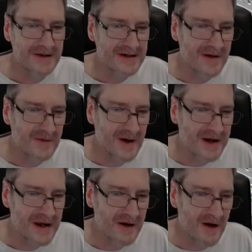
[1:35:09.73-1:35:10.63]
There's another
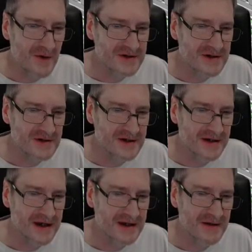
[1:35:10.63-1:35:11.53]
one in here I want to
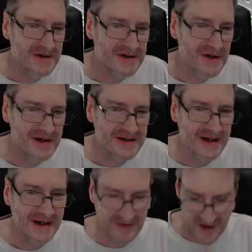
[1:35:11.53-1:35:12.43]
delete. I'm just trying to
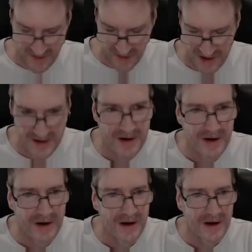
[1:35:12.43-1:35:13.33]
select the right one.